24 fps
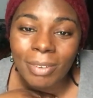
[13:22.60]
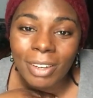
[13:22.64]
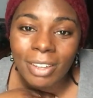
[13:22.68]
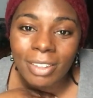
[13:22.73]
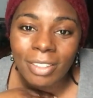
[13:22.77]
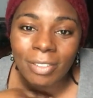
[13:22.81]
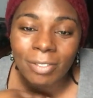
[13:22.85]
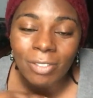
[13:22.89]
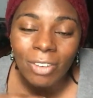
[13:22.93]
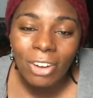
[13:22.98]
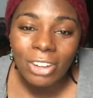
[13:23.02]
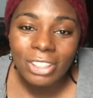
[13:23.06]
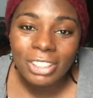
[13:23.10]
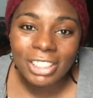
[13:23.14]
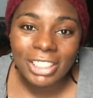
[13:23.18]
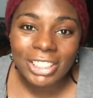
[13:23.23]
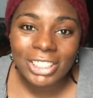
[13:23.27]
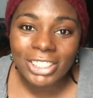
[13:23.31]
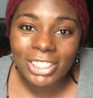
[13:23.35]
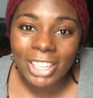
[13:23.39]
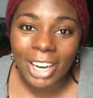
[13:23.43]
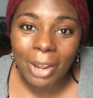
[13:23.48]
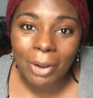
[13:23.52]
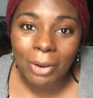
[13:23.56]
the
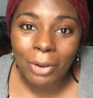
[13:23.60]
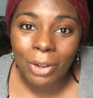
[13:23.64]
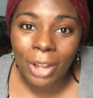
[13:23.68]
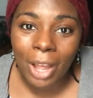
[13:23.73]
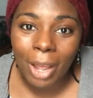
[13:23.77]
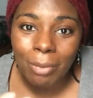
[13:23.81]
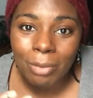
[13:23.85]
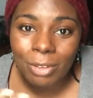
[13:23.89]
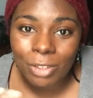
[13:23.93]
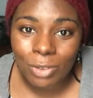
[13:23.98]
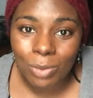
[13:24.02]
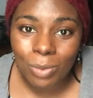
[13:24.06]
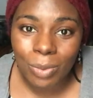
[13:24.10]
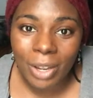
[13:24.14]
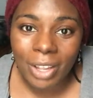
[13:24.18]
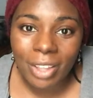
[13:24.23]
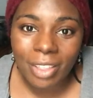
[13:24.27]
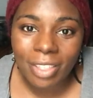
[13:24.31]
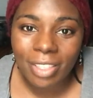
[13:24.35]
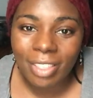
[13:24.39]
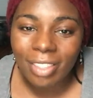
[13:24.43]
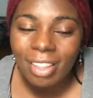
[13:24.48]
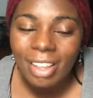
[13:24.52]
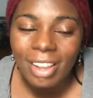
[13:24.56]
volunteers that I was
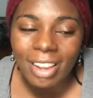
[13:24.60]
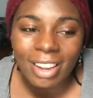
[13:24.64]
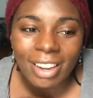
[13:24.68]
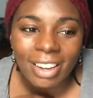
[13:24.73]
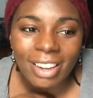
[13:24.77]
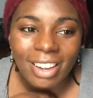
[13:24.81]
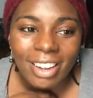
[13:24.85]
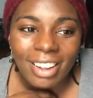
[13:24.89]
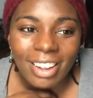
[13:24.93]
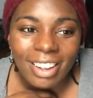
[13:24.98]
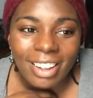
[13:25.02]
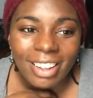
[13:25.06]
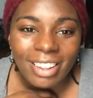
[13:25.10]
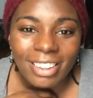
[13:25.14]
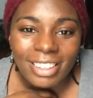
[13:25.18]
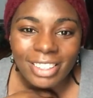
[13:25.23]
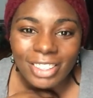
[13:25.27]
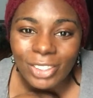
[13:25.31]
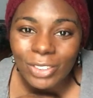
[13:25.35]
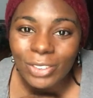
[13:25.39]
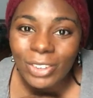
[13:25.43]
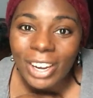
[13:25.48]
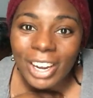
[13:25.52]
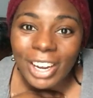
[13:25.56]
with. Like,
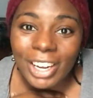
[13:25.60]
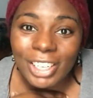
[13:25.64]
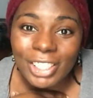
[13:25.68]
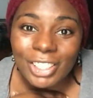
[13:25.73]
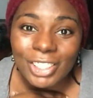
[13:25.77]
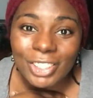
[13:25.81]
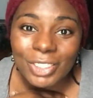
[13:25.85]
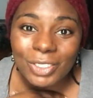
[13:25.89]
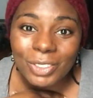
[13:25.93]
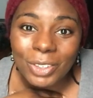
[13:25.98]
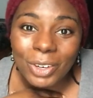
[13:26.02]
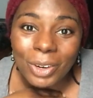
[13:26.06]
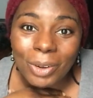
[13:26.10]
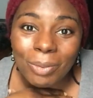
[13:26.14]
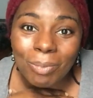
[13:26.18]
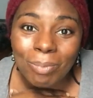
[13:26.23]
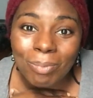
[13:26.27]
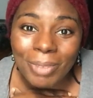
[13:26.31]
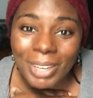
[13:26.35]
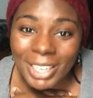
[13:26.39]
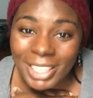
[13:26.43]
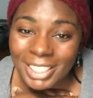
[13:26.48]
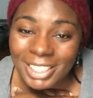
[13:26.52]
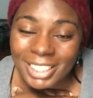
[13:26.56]
you guys were
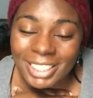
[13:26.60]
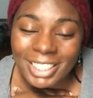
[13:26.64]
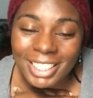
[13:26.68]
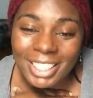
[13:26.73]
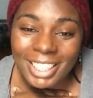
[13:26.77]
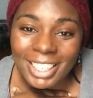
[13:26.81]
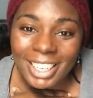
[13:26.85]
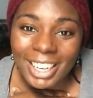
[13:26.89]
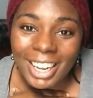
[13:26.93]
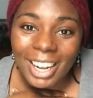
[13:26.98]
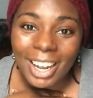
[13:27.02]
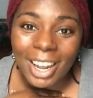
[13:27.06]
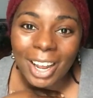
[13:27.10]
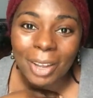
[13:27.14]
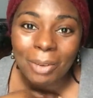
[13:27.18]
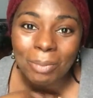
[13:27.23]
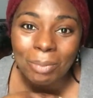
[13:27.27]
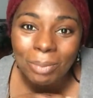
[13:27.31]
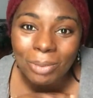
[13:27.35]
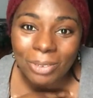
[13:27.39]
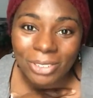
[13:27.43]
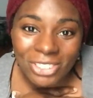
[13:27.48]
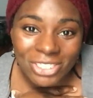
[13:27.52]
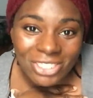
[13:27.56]
amazing. I
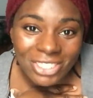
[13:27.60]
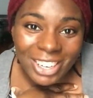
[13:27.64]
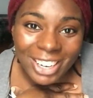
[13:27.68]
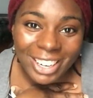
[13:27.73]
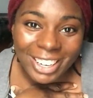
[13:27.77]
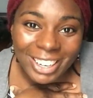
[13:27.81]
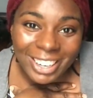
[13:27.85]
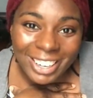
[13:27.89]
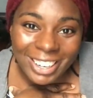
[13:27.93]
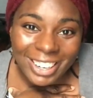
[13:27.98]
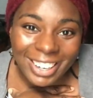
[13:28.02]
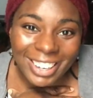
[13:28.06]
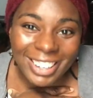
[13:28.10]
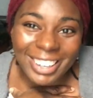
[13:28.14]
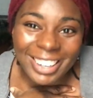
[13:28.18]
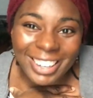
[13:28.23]
appreciate it.